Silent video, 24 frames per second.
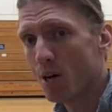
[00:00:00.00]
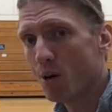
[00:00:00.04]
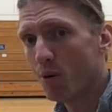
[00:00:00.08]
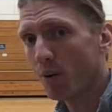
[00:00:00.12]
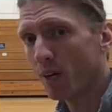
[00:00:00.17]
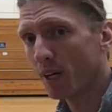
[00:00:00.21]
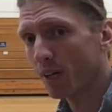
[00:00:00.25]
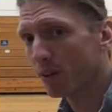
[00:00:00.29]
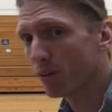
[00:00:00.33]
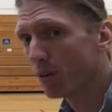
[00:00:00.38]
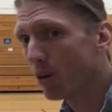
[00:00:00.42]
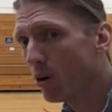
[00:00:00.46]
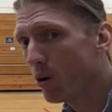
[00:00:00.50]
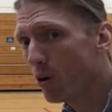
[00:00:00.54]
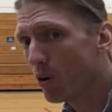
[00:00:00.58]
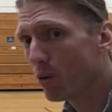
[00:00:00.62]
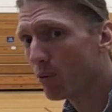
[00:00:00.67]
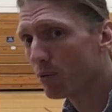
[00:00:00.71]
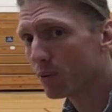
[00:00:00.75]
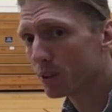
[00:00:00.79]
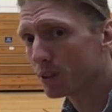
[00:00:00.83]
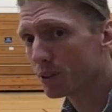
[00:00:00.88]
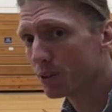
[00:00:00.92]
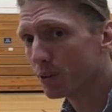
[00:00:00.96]
When I throw
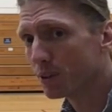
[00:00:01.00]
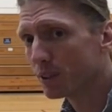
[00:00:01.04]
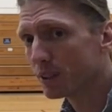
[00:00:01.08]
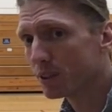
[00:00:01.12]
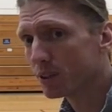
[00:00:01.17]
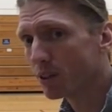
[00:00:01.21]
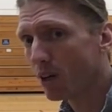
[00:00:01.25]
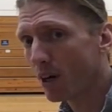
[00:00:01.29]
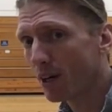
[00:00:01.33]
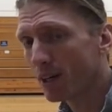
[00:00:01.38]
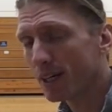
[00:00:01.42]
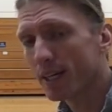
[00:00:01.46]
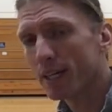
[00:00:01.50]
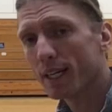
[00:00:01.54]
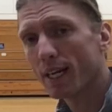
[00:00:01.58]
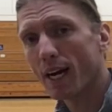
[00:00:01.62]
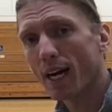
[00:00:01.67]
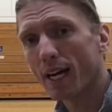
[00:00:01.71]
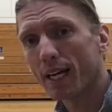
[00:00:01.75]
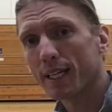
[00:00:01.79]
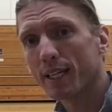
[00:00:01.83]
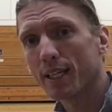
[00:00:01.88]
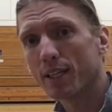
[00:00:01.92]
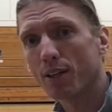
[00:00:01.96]
over to the target,
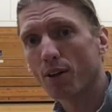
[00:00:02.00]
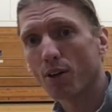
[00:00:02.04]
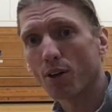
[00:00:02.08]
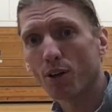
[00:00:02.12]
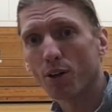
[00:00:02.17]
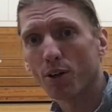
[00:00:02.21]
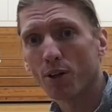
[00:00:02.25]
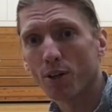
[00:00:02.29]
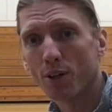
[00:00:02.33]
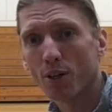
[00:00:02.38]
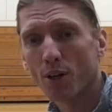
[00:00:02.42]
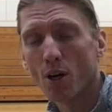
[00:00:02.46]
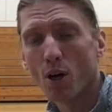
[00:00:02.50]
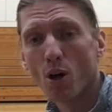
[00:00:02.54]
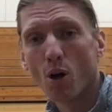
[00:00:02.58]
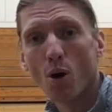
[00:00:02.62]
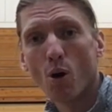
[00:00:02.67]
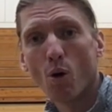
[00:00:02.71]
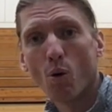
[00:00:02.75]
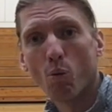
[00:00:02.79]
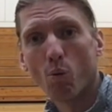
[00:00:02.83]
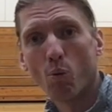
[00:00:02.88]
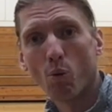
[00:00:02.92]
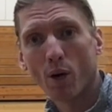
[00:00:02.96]
I can earn
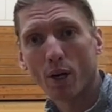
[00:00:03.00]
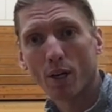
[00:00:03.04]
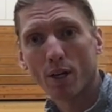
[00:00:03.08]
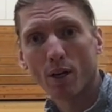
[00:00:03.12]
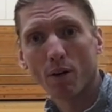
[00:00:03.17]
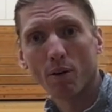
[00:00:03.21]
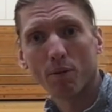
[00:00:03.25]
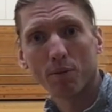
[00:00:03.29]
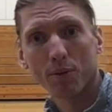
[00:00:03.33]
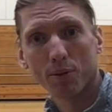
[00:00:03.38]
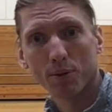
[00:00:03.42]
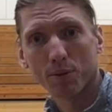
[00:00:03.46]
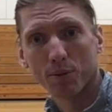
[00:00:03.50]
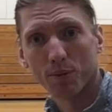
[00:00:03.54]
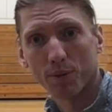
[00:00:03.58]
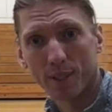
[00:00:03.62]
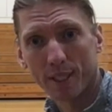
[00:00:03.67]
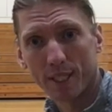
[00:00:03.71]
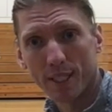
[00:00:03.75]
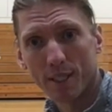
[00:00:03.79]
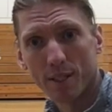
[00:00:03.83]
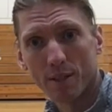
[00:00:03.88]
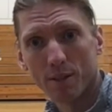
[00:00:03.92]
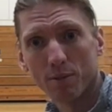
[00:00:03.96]
one of
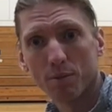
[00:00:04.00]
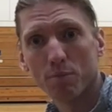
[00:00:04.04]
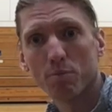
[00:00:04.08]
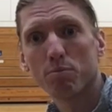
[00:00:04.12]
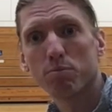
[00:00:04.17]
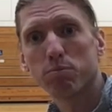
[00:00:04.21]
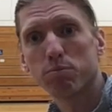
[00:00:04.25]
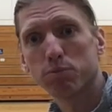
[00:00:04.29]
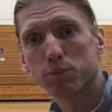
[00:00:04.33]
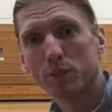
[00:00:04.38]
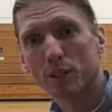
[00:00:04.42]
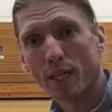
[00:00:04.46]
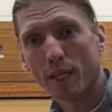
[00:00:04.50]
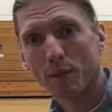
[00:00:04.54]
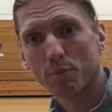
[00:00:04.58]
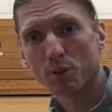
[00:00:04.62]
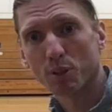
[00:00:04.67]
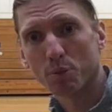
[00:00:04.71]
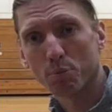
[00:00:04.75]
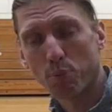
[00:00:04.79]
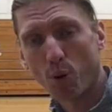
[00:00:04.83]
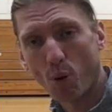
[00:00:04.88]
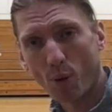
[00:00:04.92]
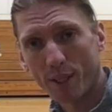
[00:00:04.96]
three types
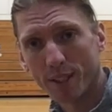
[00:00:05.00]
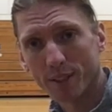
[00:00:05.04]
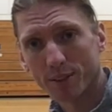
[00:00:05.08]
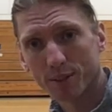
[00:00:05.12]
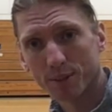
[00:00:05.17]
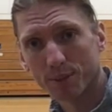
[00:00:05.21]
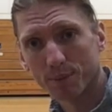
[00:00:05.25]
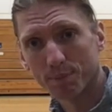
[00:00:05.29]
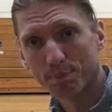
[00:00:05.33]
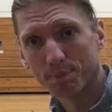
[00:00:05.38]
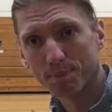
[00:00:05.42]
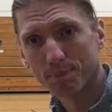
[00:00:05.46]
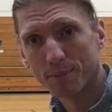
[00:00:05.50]
of points.